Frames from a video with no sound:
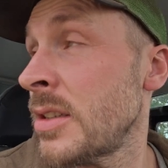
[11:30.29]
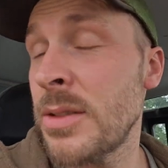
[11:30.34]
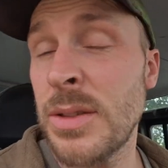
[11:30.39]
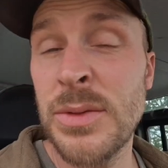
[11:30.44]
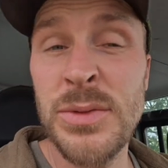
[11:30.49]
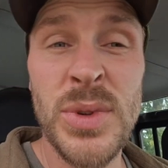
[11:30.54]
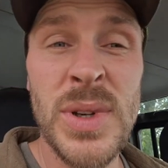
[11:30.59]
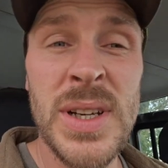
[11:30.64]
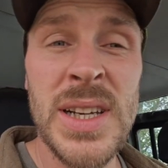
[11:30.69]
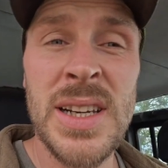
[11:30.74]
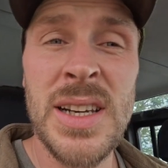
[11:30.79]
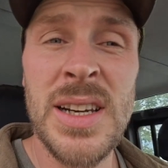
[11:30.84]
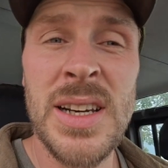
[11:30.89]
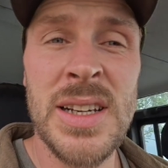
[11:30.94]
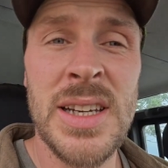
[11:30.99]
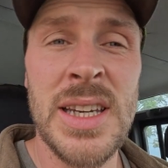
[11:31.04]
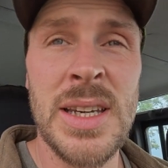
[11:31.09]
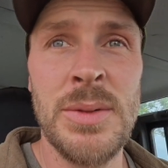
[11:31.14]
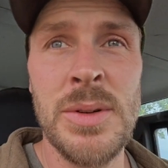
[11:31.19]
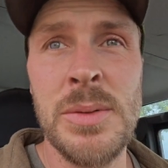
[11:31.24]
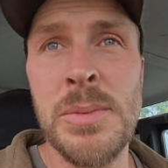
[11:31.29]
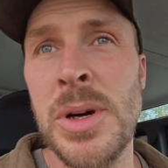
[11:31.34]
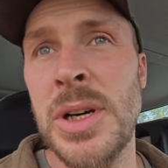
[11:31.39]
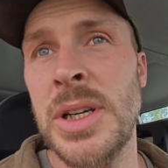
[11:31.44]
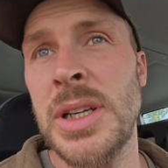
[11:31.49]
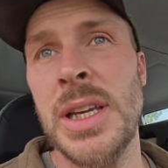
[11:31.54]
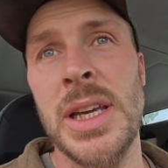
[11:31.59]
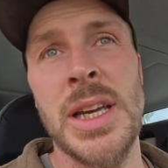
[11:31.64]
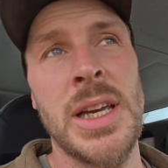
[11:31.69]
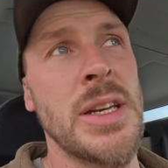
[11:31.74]
If we're lucky, we
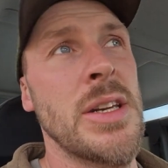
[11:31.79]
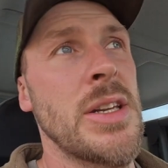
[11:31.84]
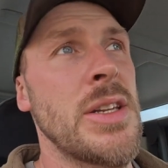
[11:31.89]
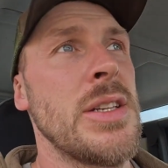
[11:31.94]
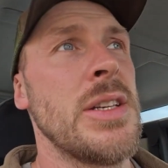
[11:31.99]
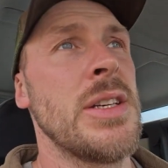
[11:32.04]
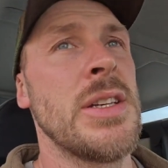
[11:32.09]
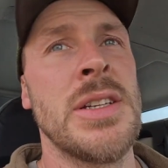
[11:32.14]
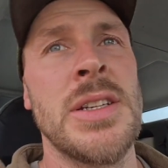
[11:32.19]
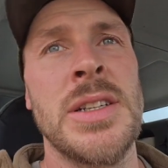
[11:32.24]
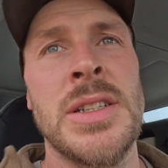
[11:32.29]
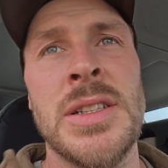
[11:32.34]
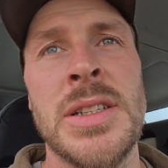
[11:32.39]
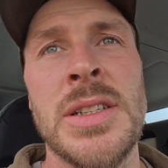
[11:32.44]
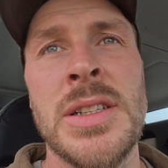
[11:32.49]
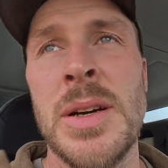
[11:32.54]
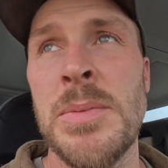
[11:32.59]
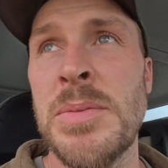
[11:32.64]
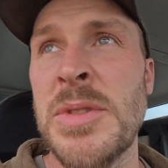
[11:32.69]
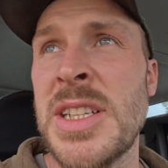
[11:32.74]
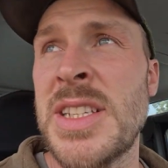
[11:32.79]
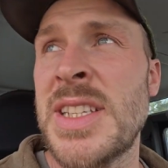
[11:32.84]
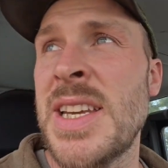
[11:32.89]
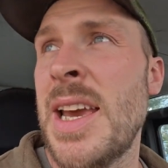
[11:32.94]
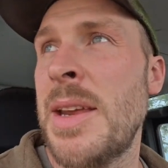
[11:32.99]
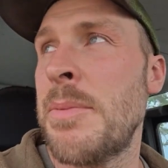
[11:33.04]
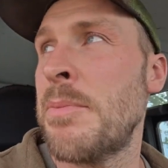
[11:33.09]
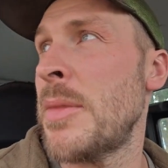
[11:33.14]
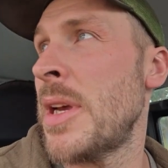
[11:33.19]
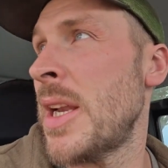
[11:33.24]
might get another up to
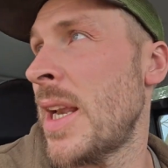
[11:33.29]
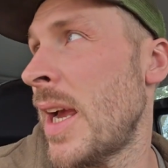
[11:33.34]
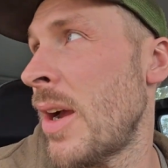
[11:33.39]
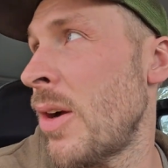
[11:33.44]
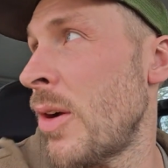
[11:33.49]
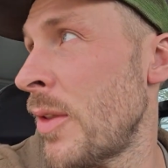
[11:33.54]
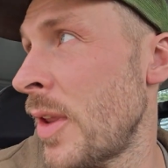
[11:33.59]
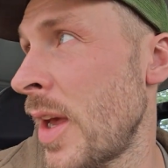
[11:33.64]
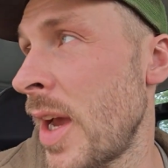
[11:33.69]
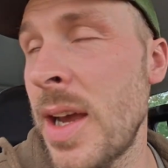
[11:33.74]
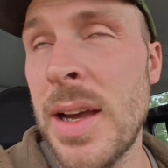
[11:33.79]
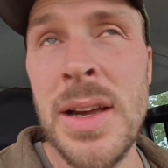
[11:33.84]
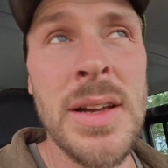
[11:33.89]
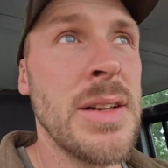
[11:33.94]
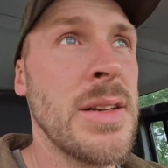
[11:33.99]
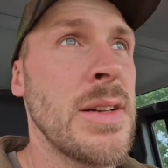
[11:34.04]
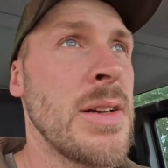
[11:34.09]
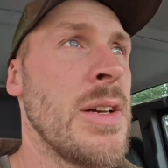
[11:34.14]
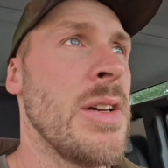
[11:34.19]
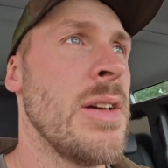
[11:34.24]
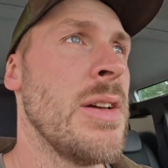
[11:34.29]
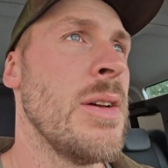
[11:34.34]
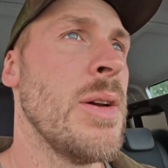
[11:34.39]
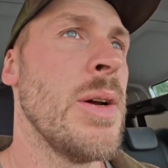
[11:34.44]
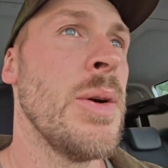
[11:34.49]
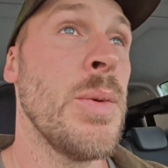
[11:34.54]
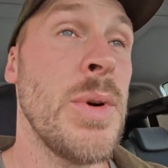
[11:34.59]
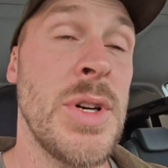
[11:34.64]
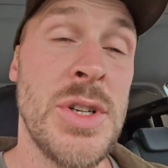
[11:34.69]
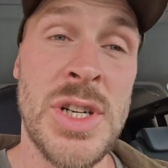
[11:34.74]
10 mil out of that,
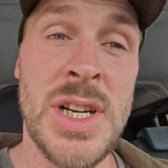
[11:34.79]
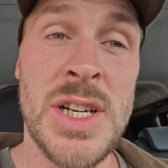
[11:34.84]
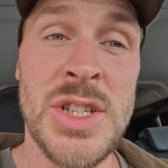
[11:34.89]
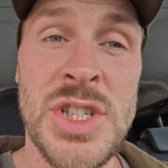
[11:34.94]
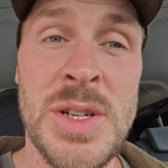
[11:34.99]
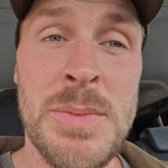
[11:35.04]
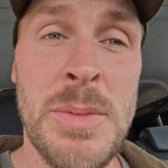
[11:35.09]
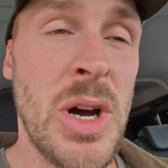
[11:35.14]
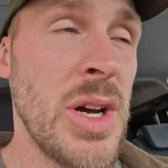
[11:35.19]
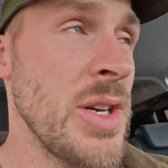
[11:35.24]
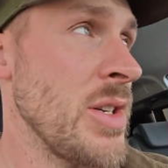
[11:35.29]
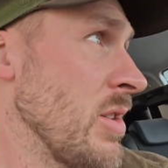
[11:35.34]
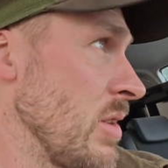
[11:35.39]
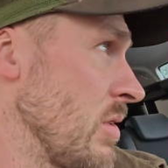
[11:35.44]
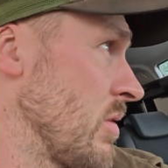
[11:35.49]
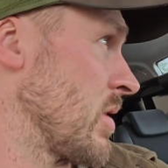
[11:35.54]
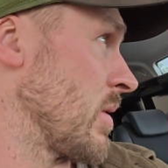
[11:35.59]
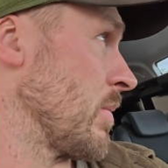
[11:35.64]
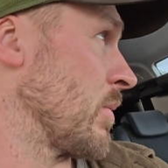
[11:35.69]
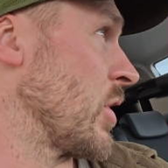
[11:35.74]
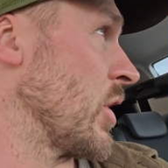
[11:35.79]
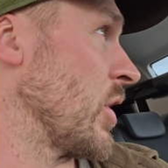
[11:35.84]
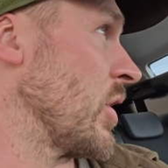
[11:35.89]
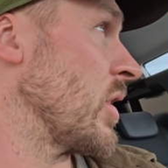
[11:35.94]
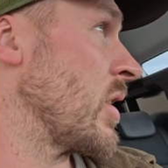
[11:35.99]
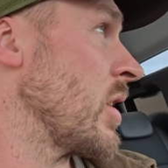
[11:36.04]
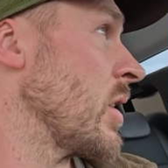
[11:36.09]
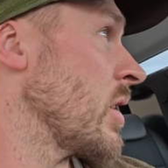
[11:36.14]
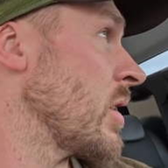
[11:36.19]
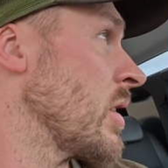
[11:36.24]
which actually might do some
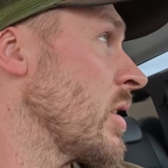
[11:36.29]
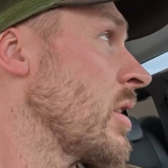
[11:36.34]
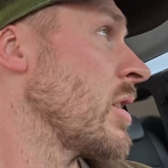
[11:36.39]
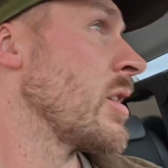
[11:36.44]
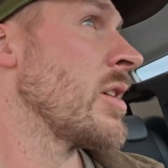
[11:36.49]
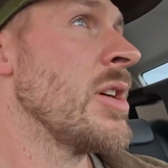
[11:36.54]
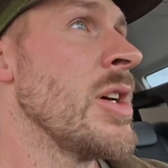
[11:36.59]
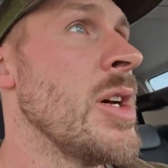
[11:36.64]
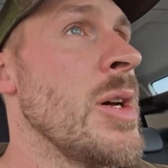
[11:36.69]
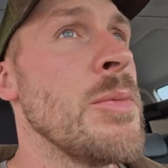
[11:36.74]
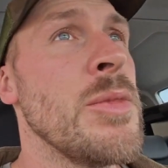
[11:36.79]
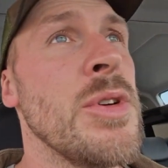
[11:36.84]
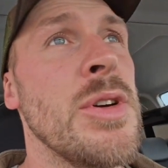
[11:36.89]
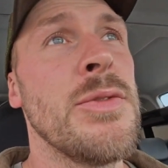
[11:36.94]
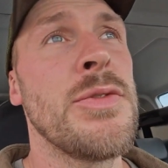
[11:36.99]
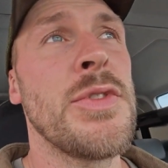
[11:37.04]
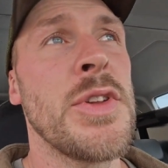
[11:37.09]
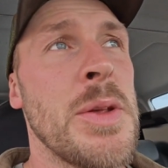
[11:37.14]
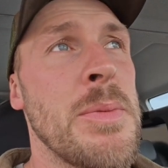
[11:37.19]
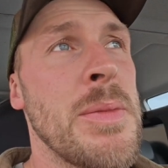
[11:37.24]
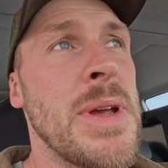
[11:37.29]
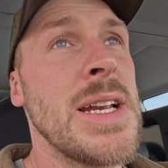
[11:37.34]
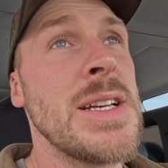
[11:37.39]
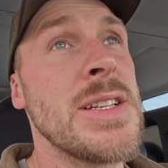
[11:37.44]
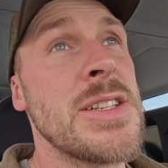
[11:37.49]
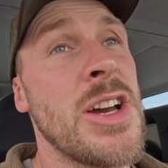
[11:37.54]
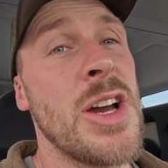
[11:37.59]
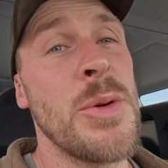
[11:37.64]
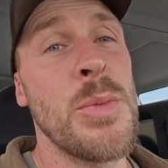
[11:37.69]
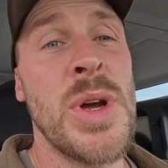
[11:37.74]
good. But for the
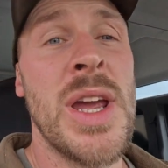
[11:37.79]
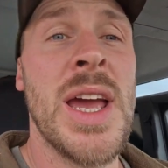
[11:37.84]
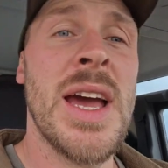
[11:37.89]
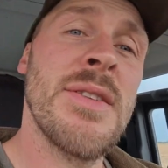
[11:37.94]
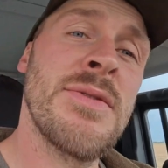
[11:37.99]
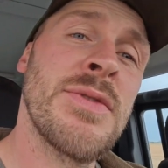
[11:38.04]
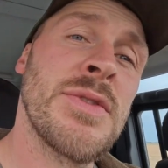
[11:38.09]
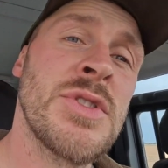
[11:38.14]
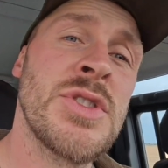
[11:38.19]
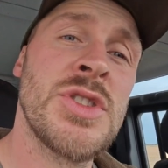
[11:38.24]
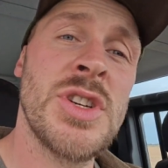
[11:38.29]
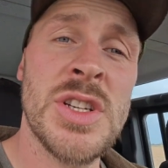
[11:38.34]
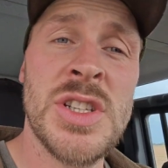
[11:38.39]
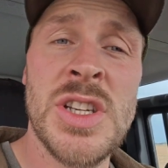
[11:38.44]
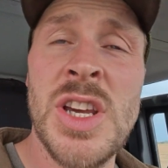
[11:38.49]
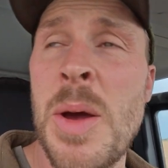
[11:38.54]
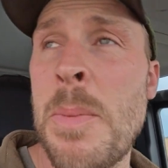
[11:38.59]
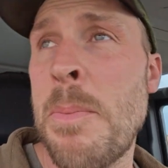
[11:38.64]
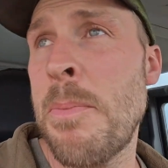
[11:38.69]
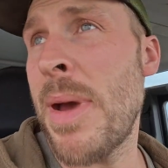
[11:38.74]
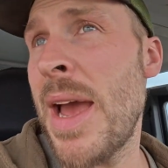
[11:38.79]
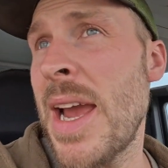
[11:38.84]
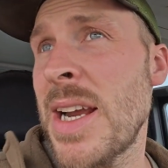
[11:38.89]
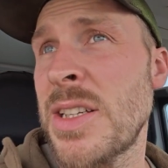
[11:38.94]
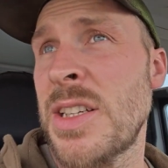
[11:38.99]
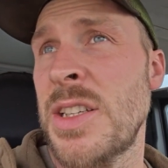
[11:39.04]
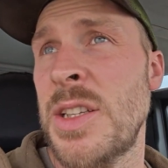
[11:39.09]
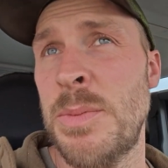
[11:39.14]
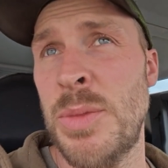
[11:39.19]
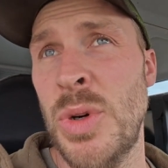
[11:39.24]
meantime, we have just come
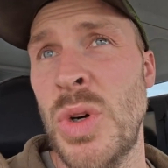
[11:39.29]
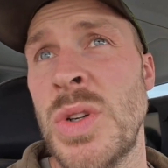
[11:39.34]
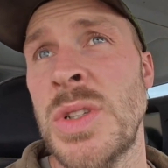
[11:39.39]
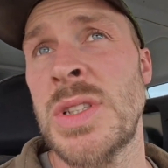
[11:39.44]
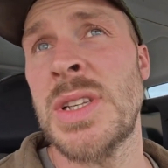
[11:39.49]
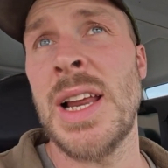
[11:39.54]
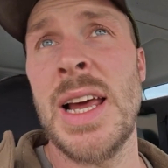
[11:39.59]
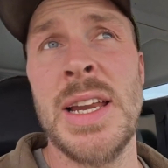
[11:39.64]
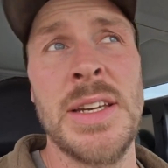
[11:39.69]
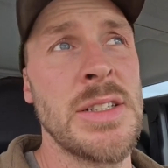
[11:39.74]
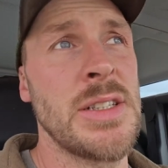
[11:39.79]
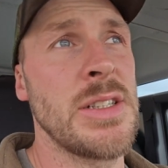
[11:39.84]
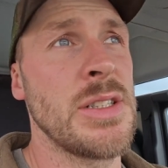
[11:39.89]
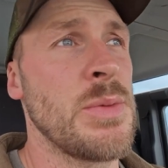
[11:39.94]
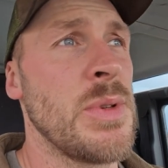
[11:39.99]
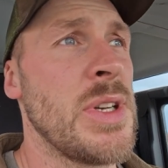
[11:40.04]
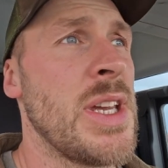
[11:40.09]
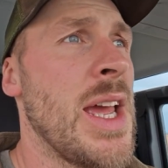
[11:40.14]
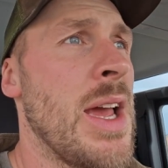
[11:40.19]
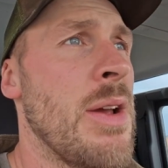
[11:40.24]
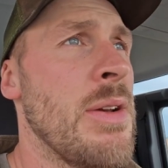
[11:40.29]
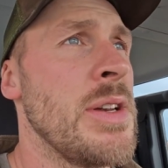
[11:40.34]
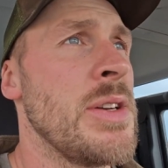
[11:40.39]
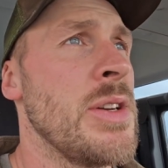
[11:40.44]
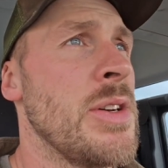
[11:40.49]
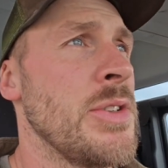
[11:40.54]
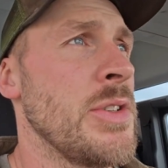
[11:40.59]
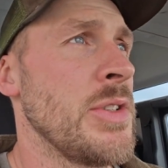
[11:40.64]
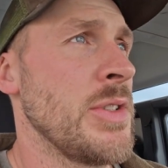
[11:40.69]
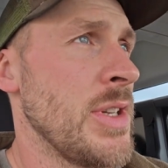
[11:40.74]
back to the boys' land because we carried
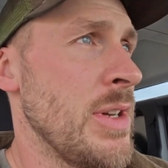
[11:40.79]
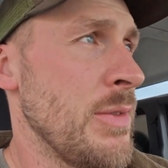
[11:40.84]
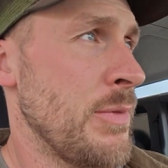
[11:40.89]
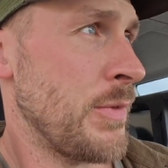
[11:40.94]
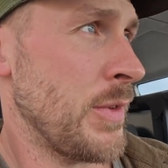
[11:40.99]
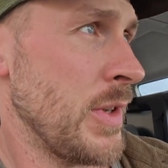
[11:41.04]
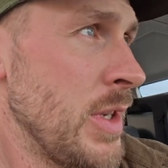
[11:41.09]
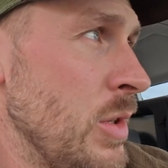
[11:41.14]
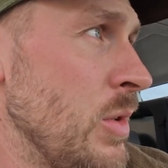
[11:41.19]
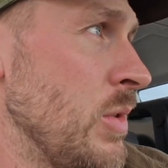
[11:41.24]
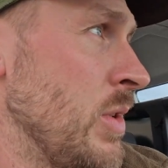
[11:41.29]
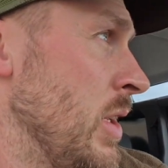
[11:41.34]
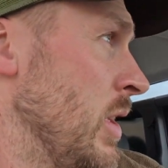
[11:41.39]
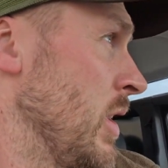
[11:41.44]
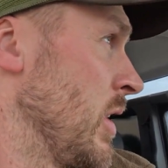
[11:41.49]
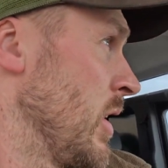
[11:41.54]
on that field,